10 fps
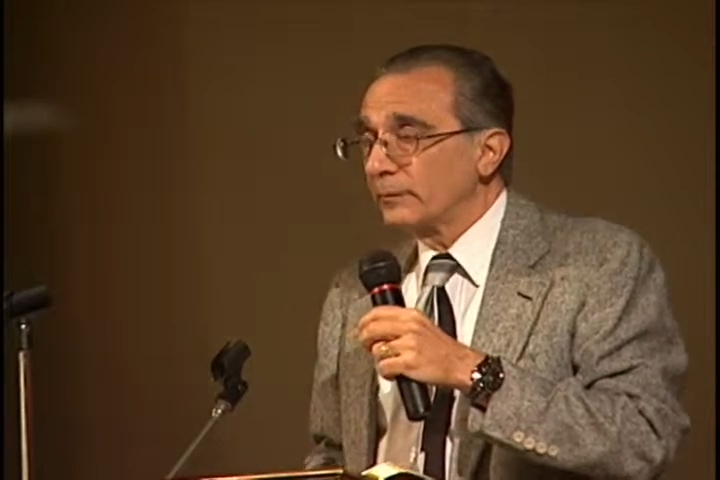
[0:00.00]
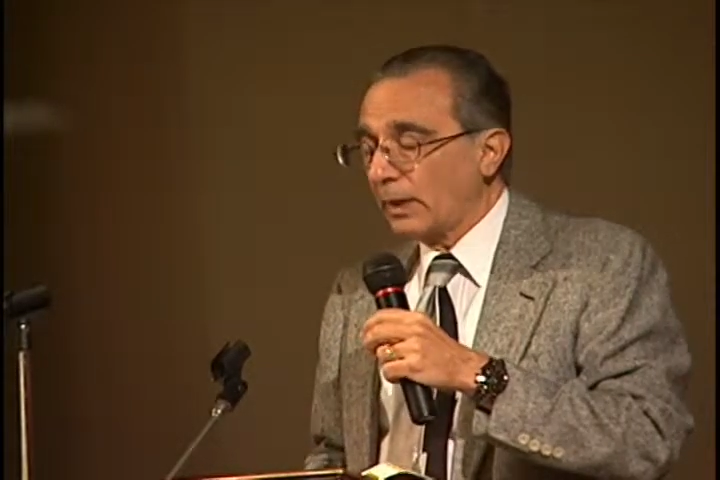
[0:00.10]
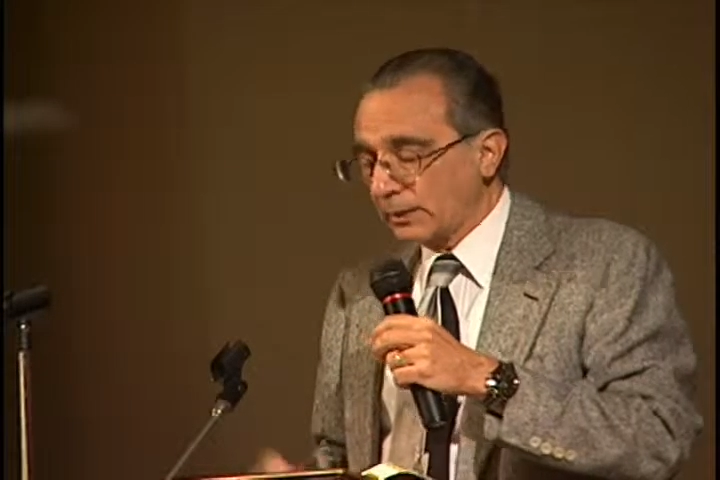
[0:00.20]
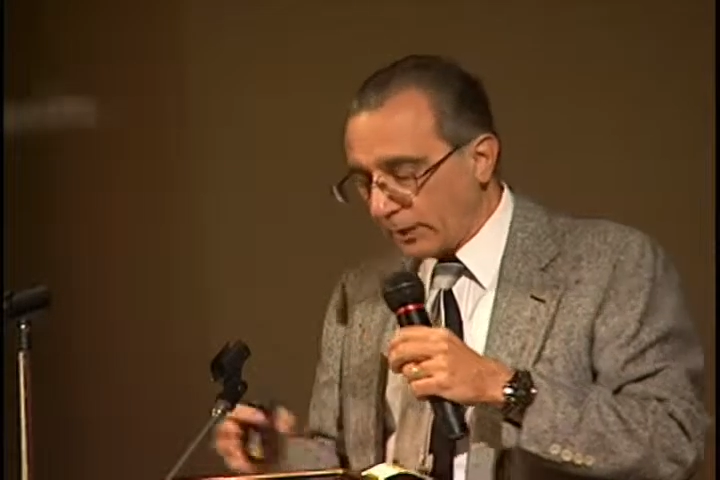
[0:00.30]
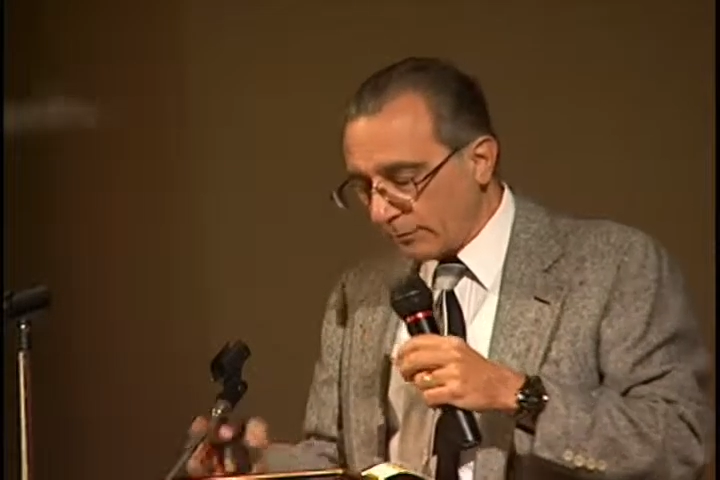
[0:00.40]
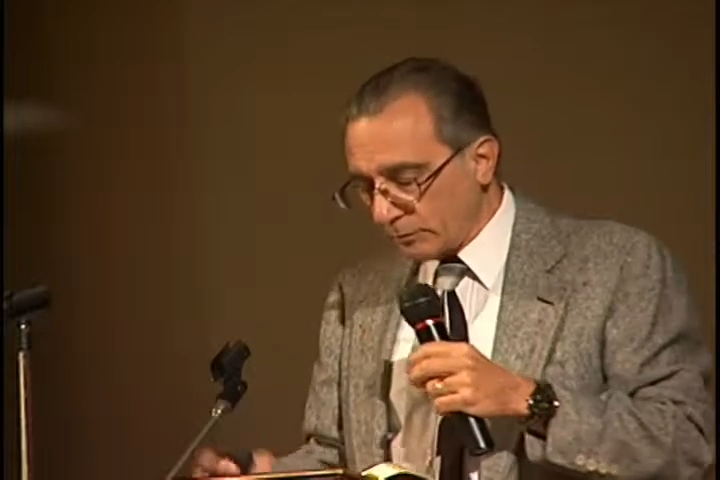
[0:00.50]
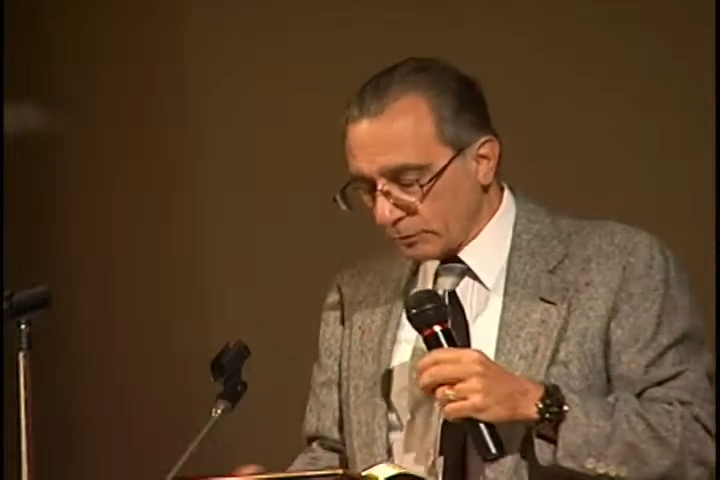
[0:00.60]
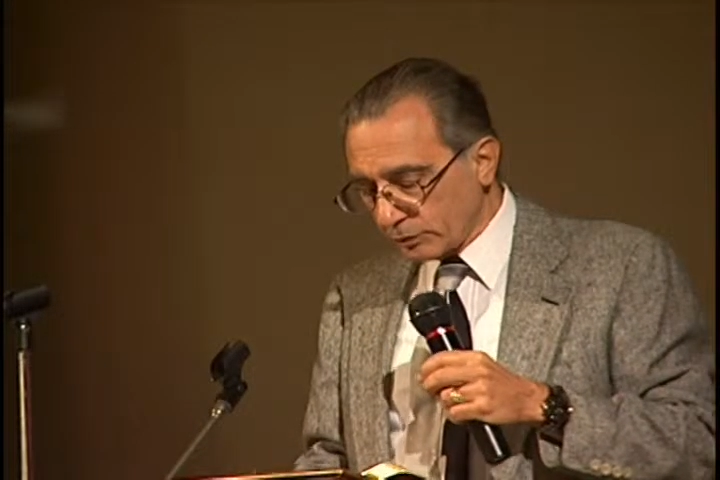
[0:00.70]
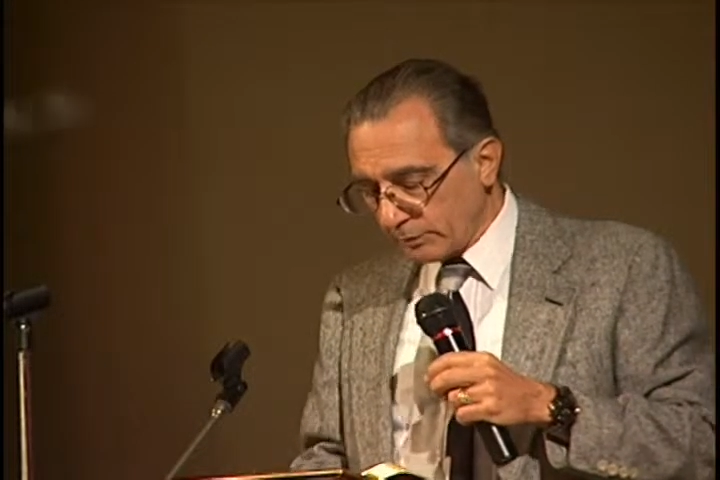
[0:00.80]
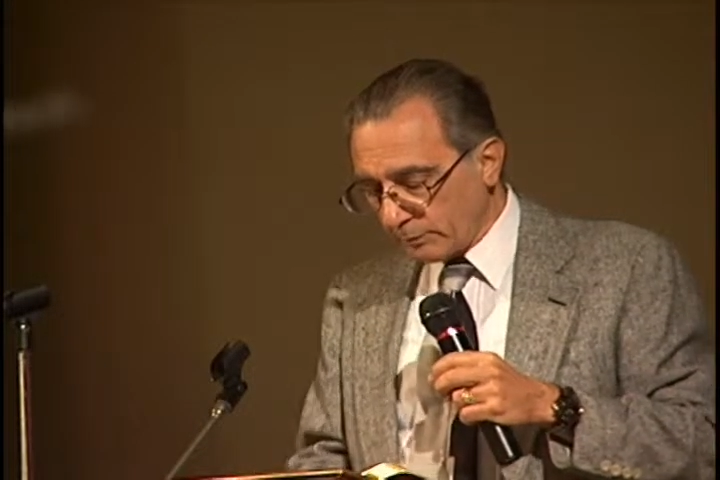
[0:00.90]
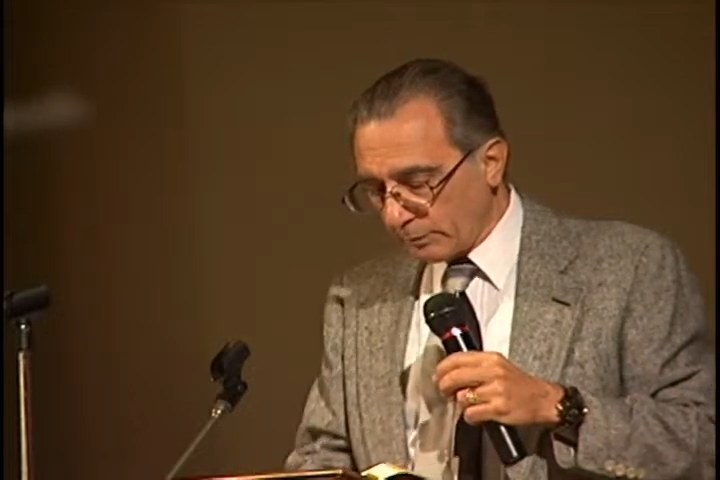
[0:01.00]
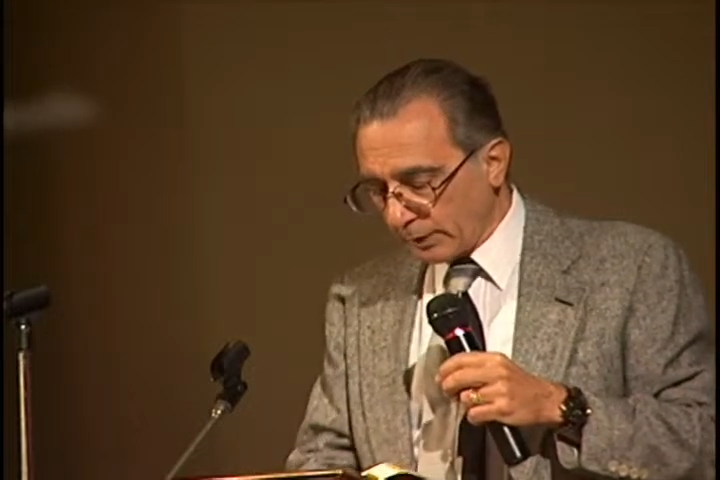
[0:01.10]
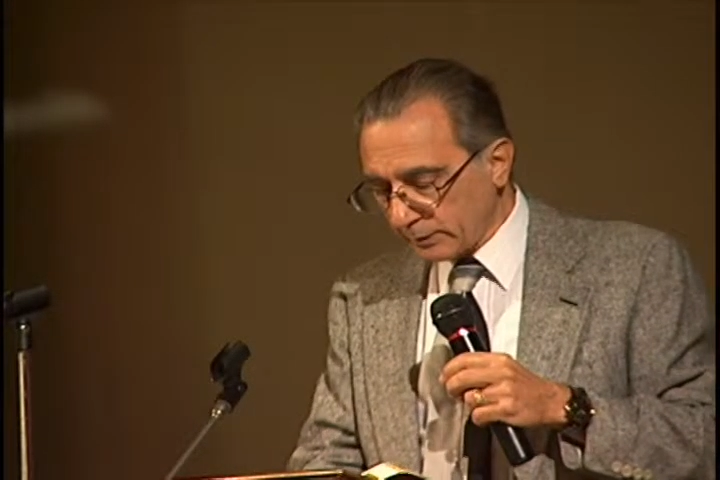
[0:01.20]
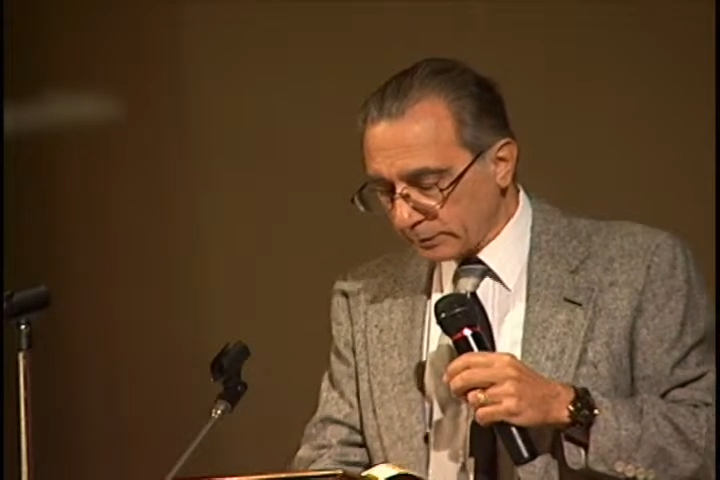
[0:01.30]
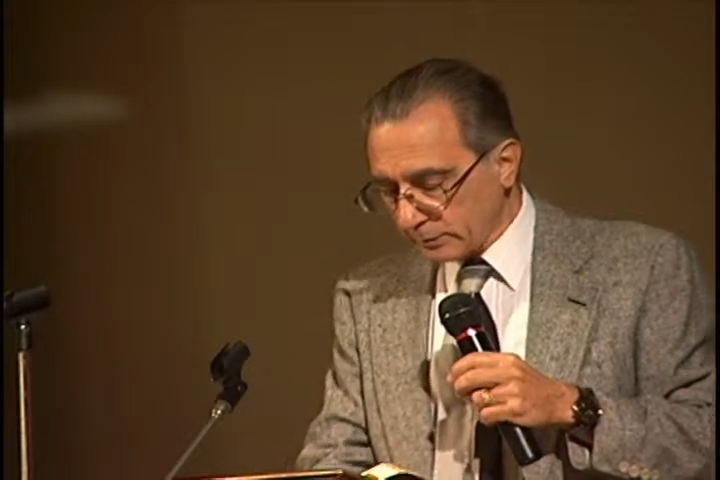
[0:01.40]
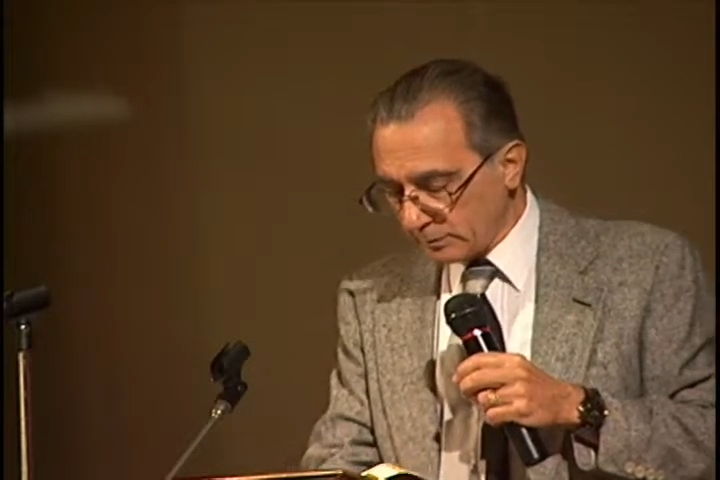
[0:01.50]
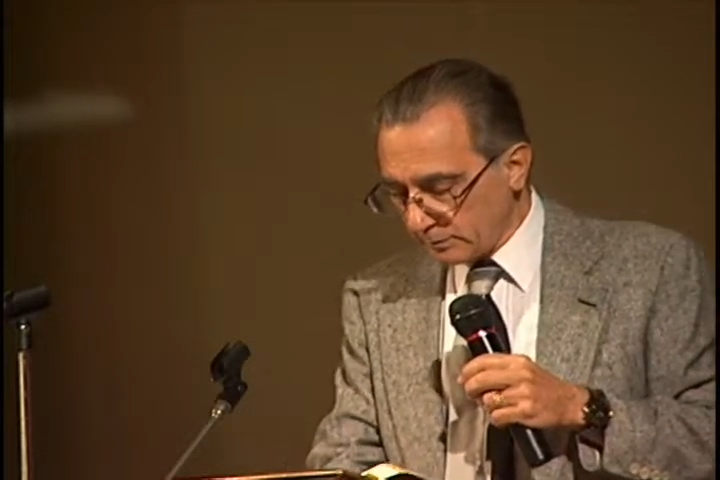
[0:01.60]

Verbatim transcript: I came to receive a blessing.